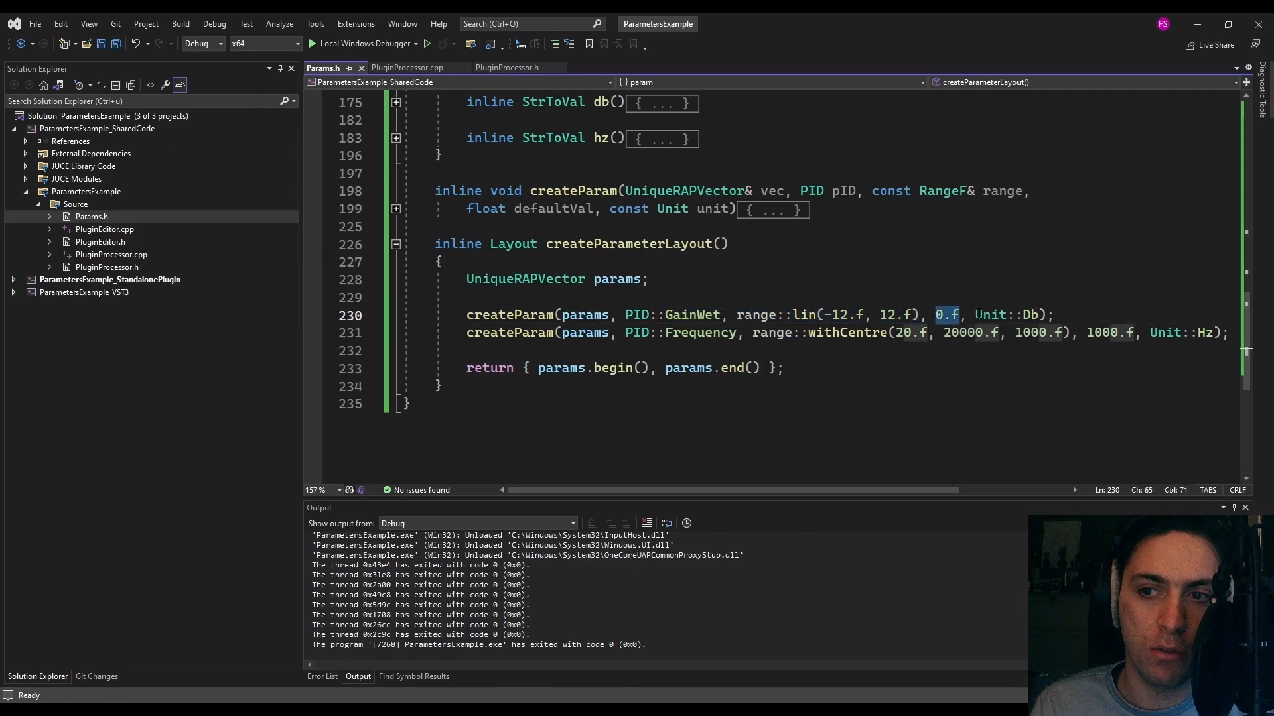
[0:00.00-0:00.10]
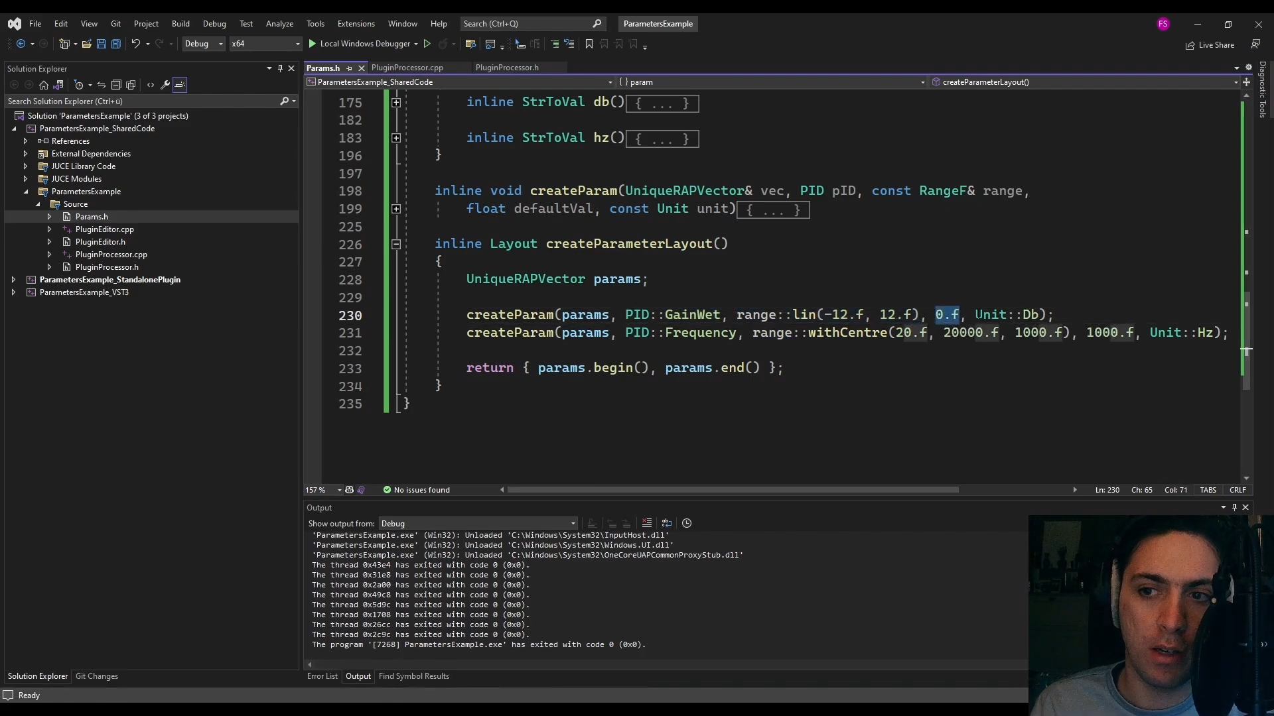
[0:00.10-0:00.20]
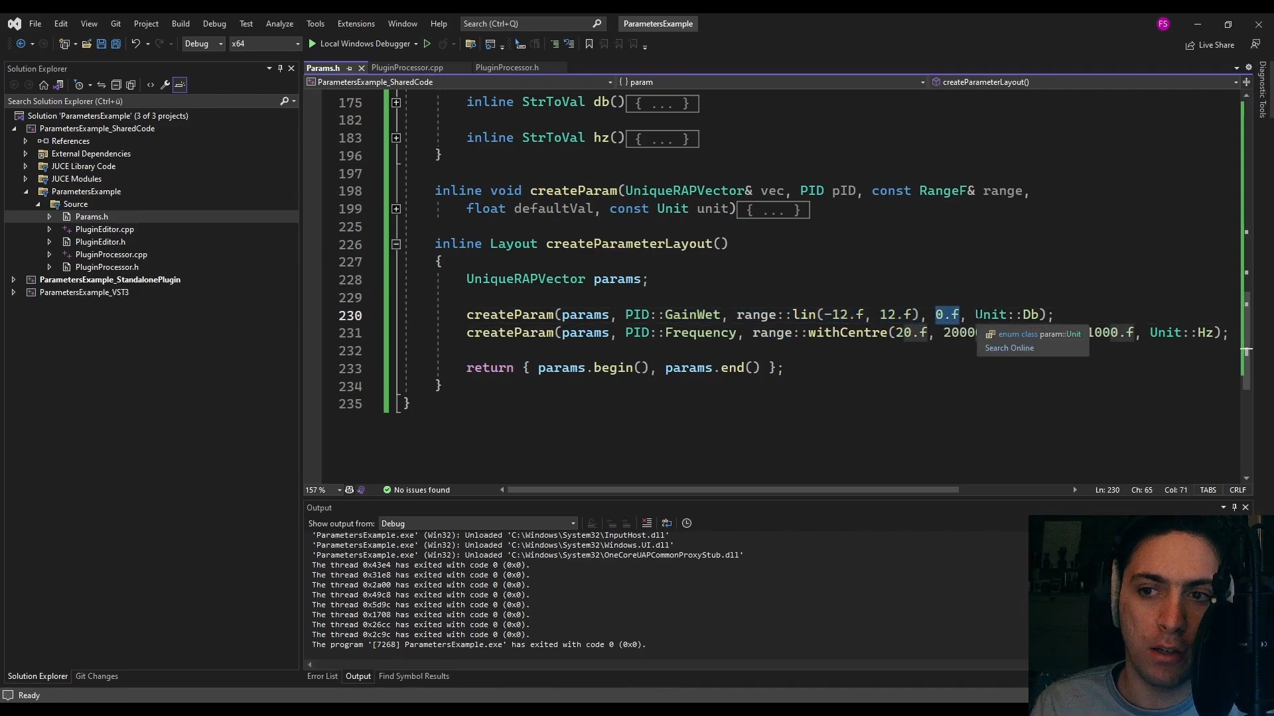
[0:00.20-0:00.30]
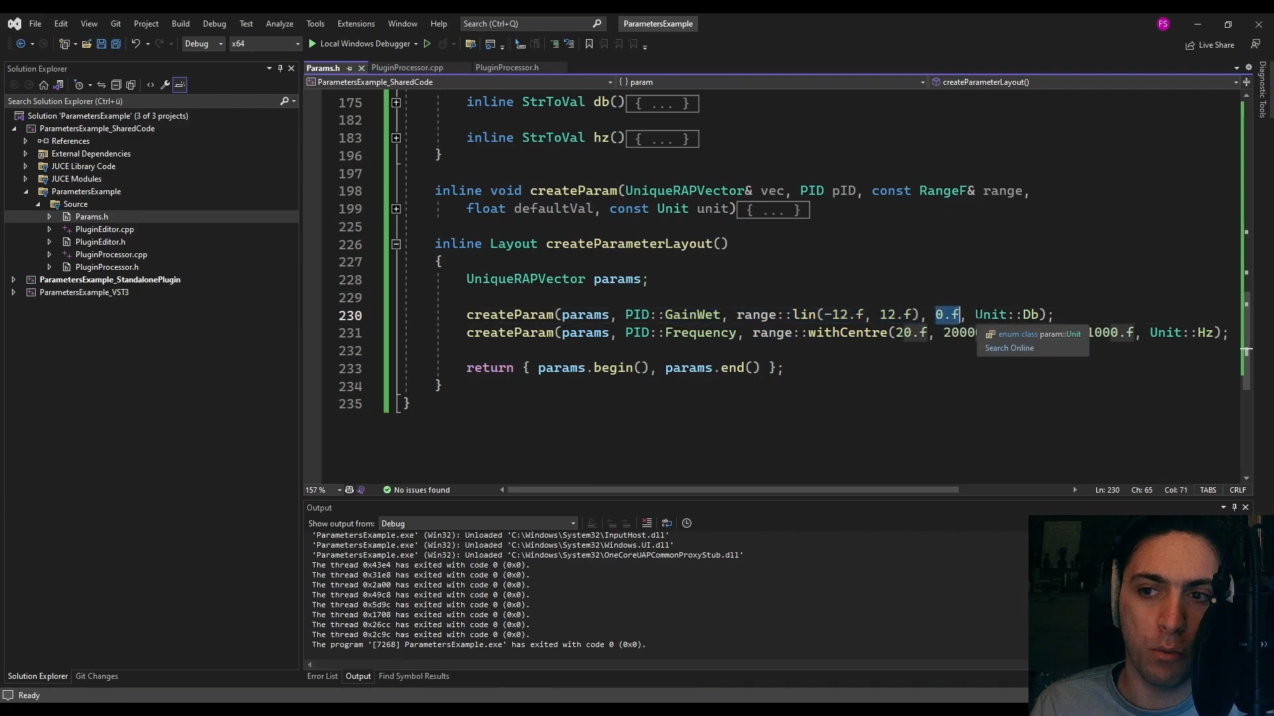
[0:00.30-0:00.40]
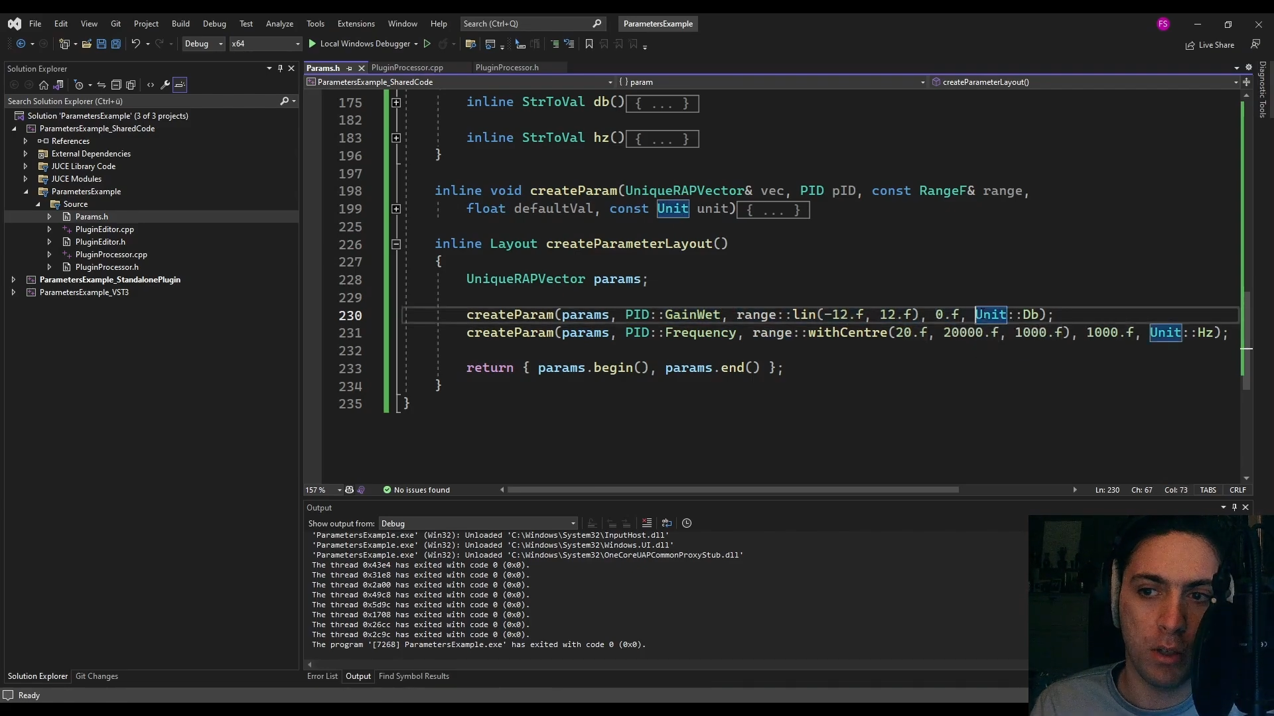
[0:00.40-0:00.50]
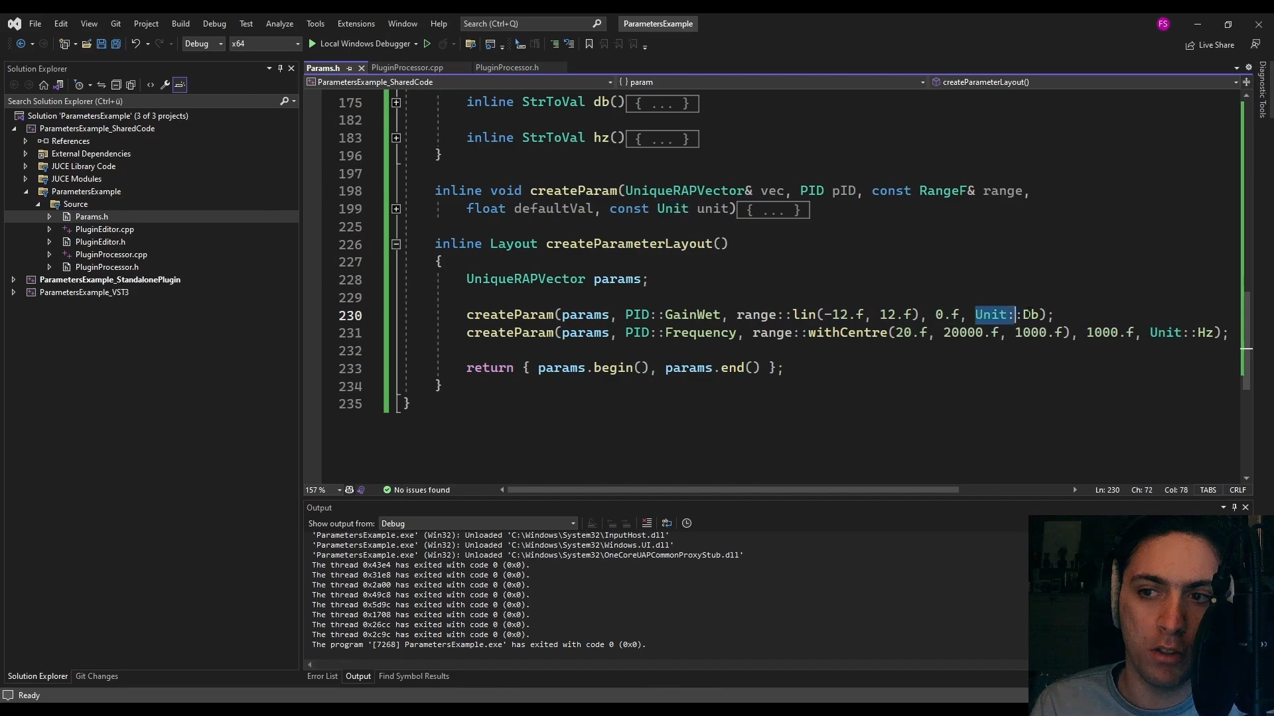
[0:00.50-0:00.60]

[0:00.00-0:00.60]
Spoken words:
and what